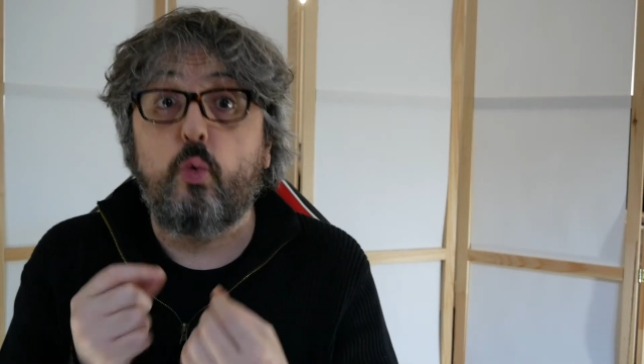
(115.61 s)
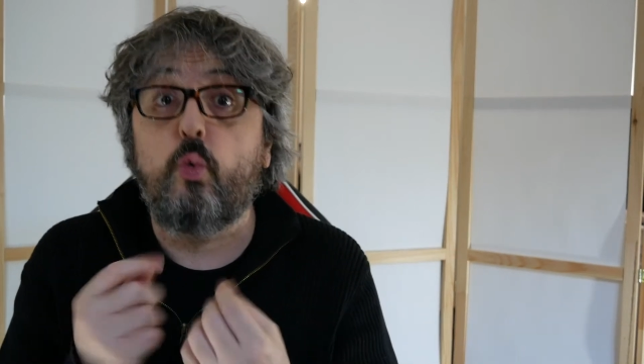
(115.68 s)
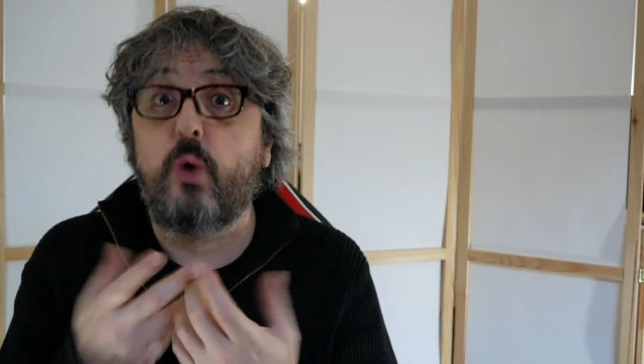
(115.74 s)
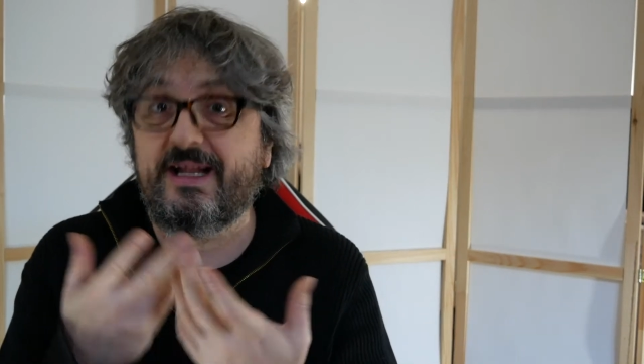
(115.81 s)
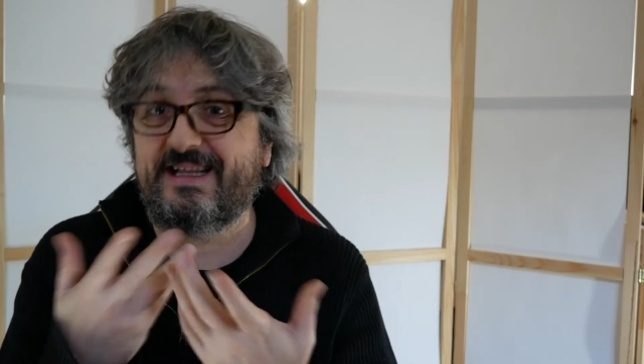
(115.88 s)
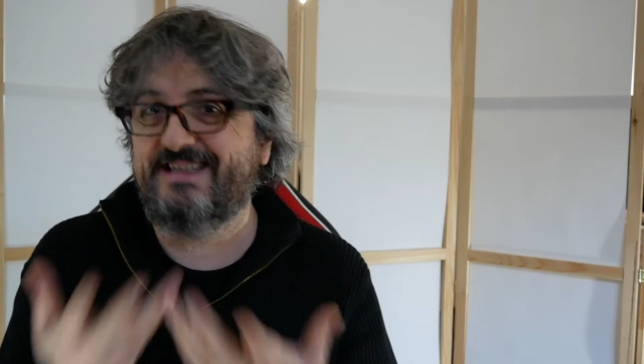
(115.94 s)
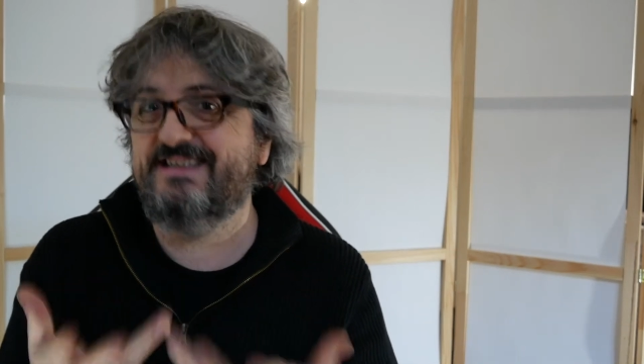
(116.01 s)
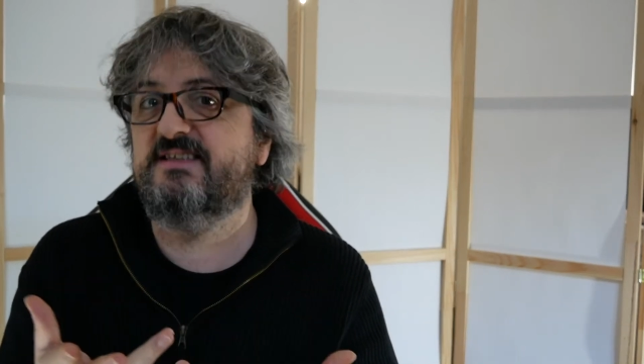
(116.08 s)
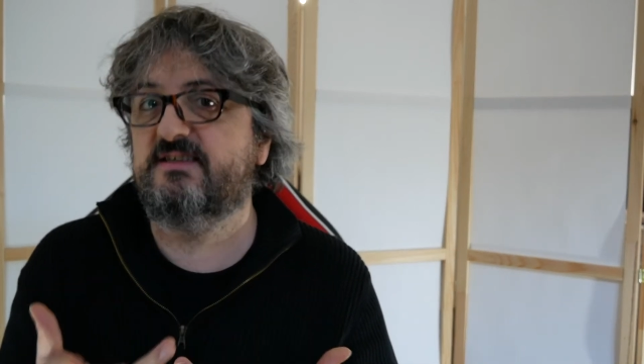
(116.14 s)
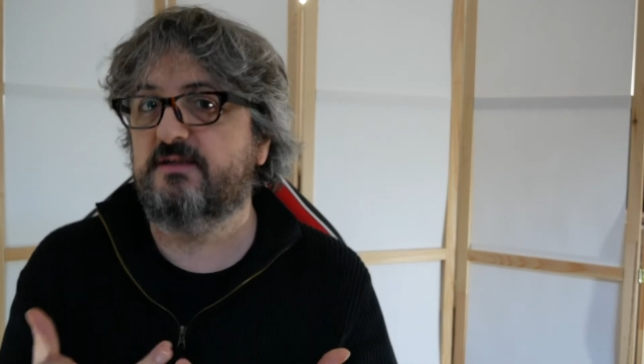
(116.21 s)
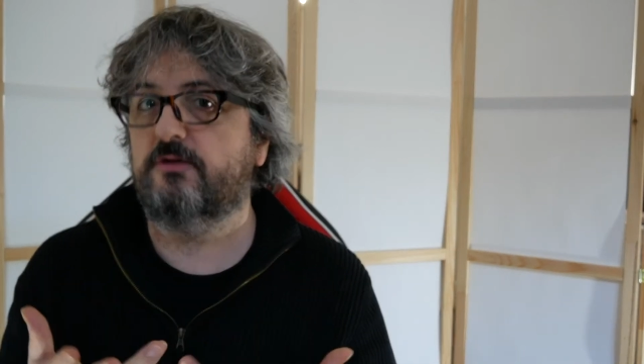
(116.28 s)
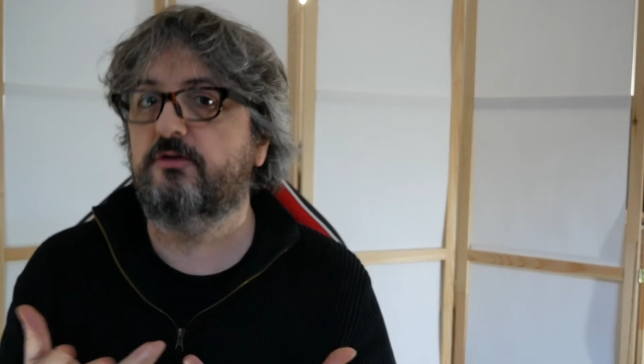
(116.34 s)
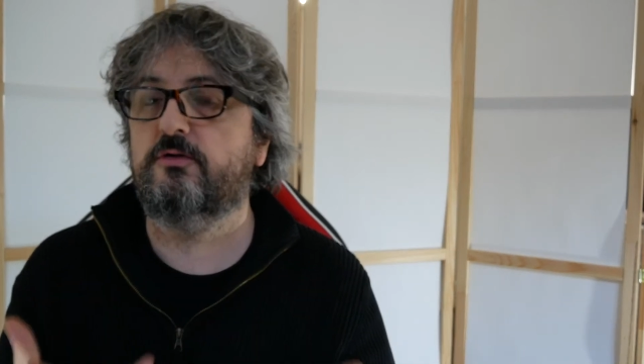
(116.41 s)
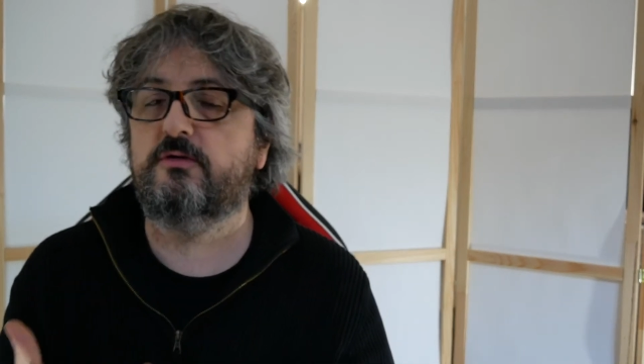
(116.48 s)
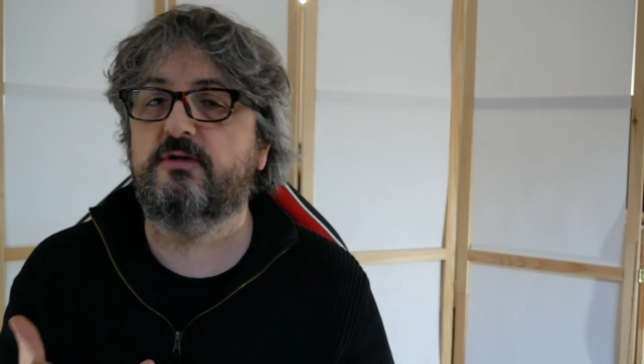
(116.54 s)
what is
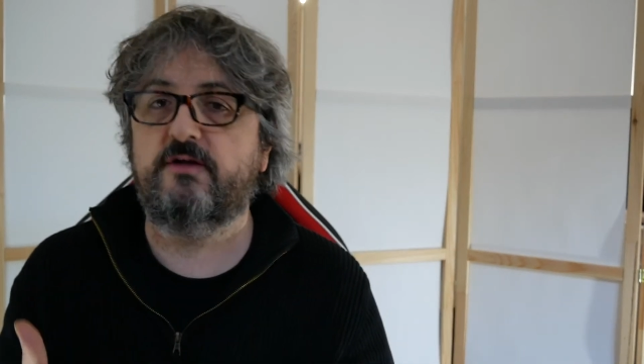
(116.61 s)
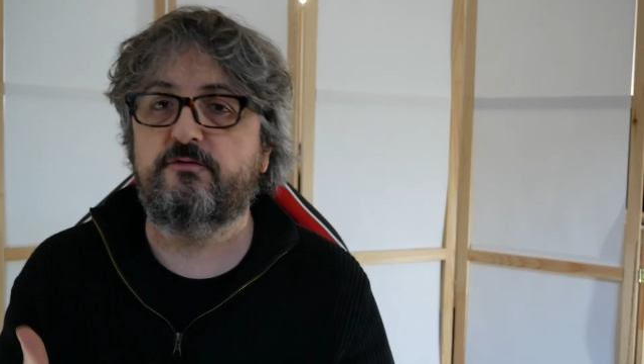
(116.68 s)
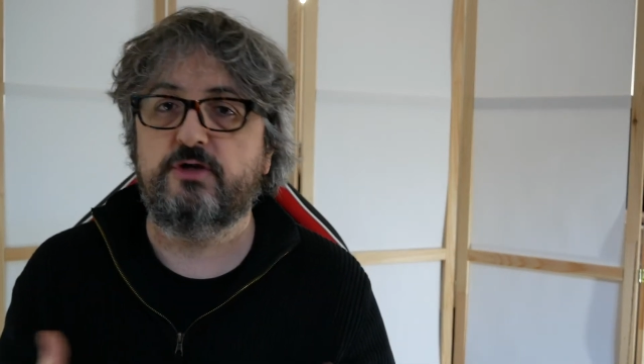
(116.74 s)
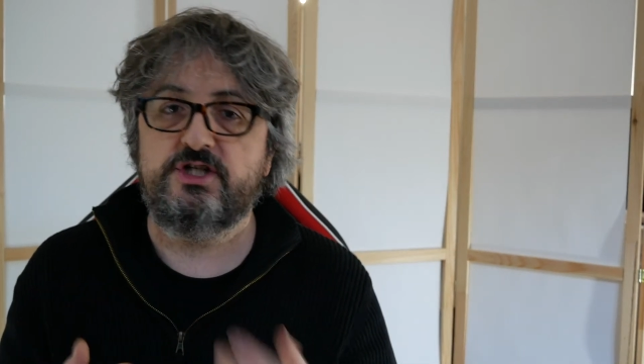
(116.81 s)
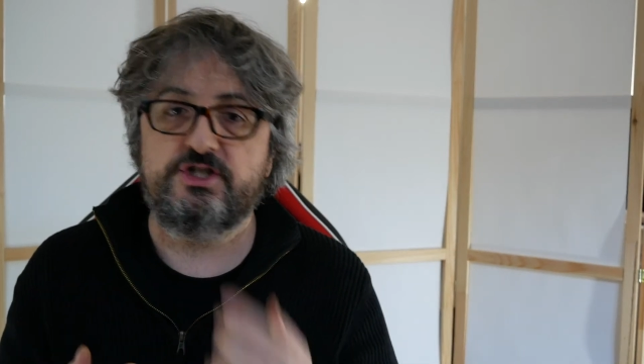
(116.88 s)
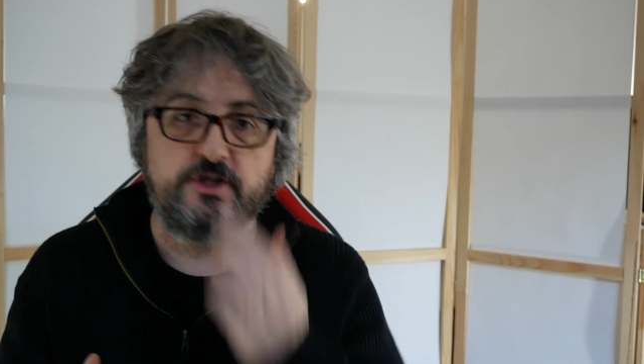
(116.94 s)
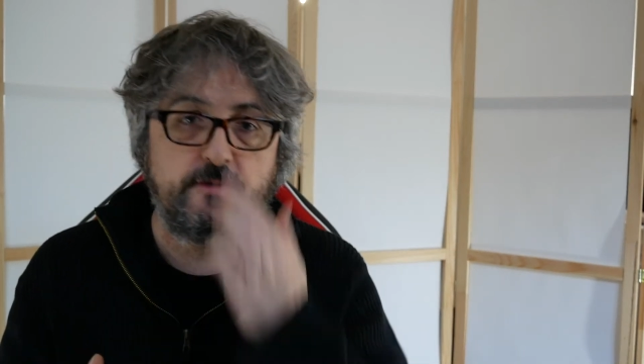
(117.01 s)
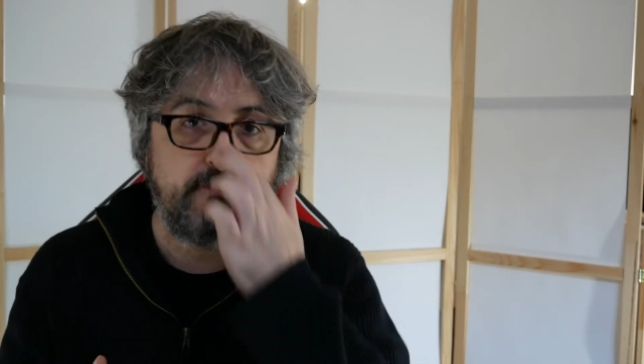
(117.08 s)
the load average.